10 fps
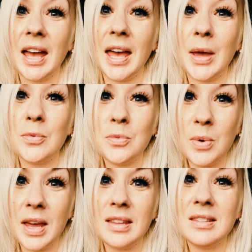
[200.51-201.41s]
And
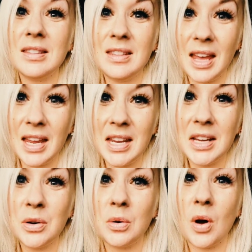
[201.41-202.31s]
when
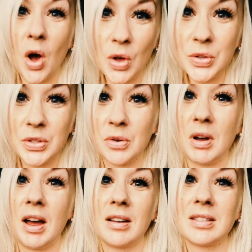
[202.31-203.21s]
they also
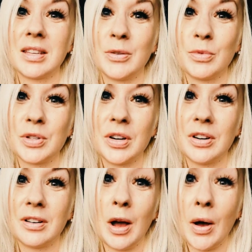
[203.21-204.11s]
ask in
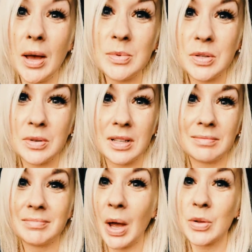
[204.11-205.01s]
return how I'm doing,
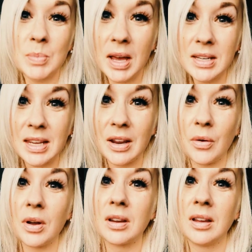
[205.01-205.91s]
how's my day
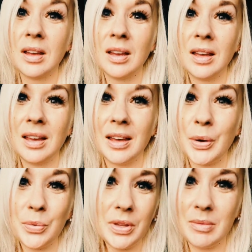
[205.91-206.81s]
going,
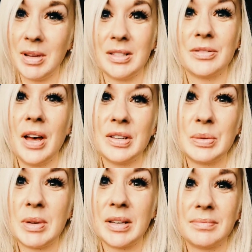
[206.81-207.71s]
it really means a lot to
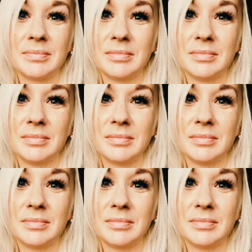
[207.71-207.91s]
me.